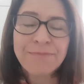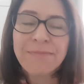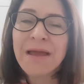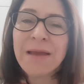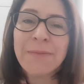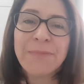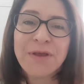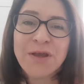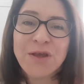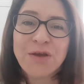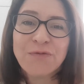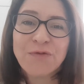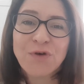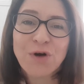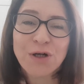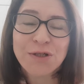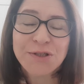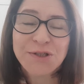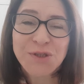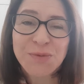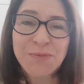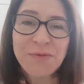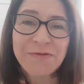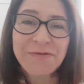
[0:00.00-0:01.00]
maybe you've got
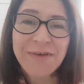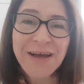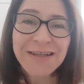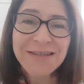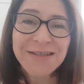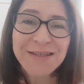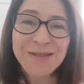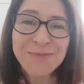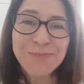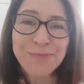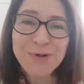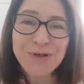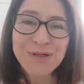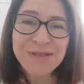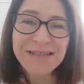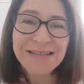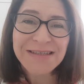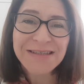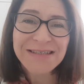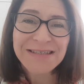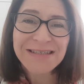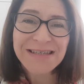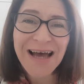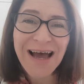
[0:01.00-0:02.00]
some events booked
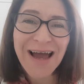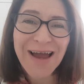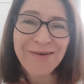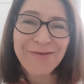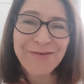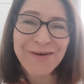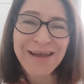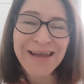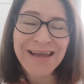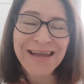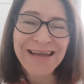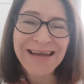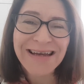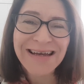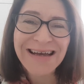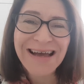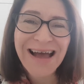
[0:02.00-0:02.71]
in the diary